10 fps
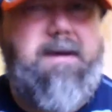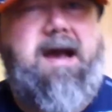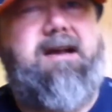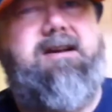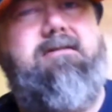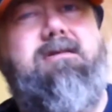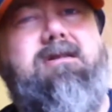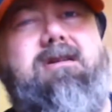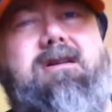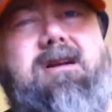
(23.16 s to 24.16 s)
back
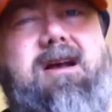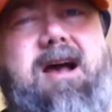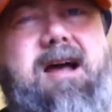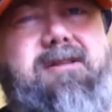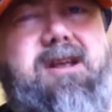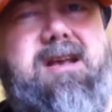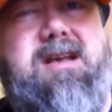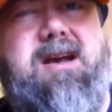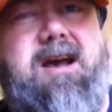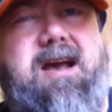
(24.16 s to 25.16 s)
at
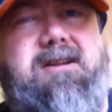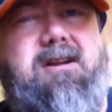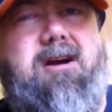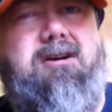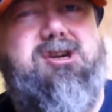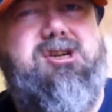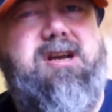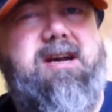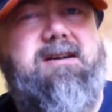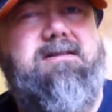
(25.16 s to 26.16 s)
the end of last
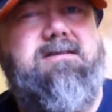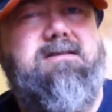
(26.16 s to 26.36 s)
year.